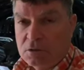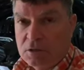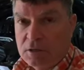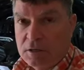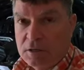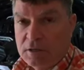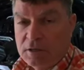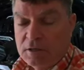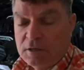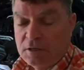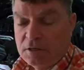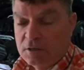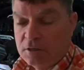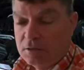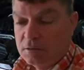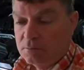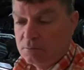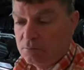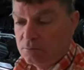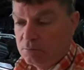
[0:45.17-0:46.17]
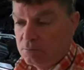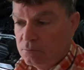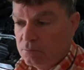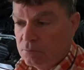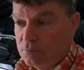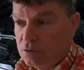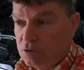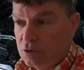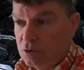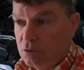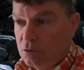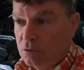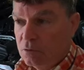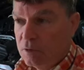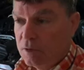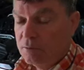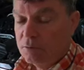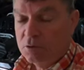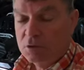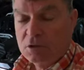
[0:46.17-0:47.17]
And so
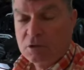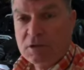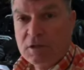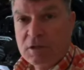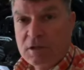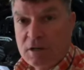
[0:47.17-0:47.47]
I was looking